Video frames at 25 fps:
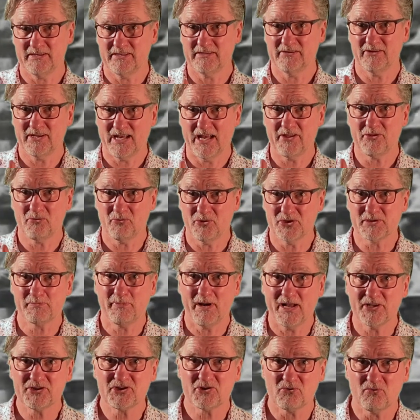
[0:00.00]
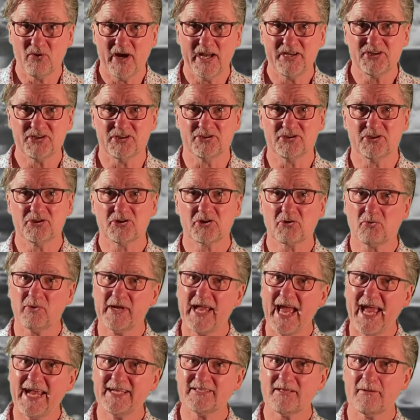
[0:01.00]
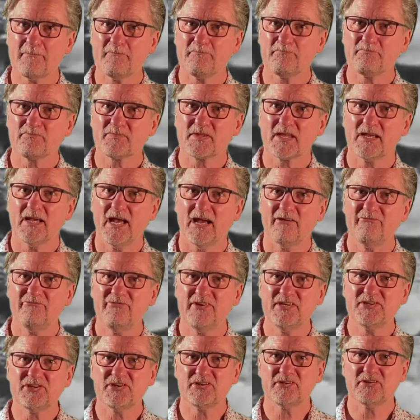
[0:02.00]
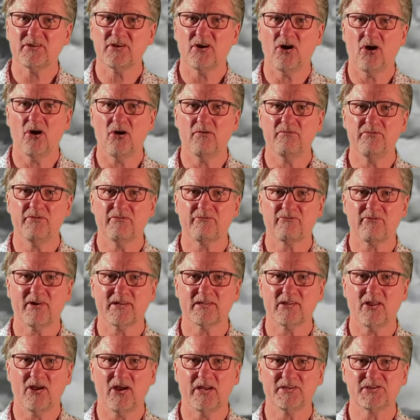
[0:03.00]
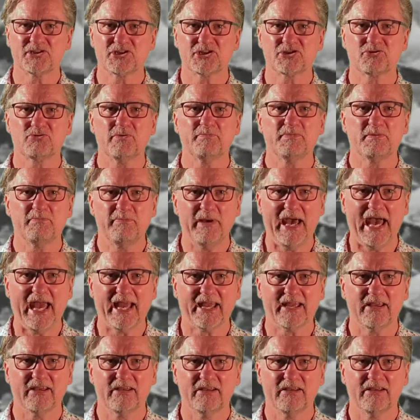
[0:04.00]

in other words punctuation, to create a vision of the front line stripped back